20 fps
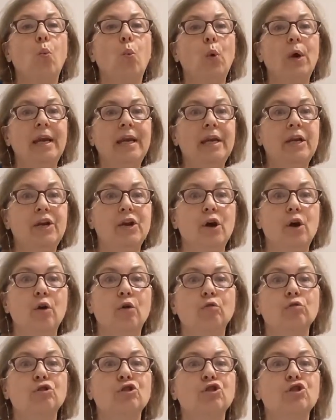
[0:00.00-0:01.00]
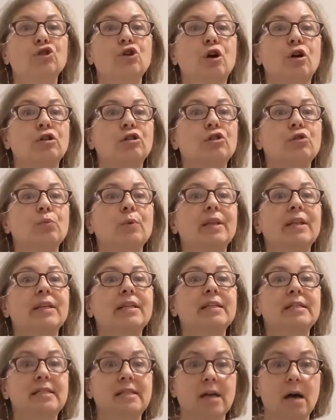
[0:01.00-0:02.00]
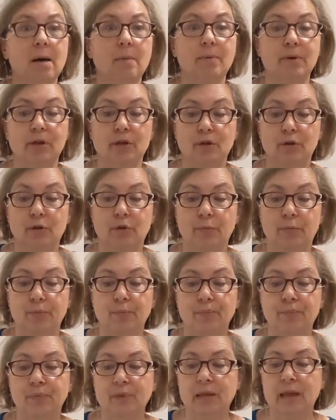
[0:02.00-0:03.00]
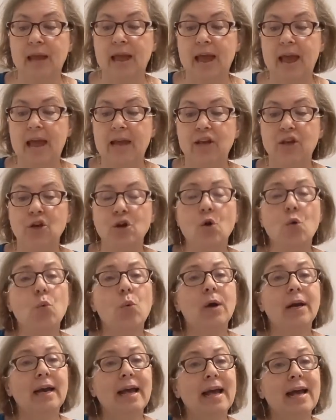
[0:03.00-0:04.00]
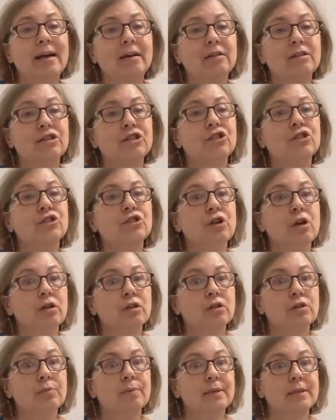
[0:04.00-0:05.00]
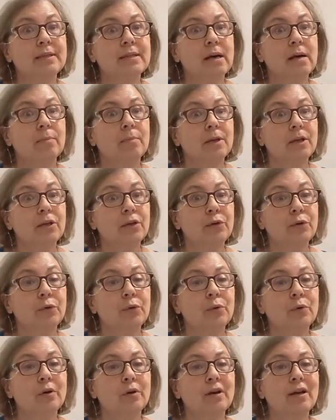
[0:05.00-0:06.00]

window starts with W. And you know what else starts with W?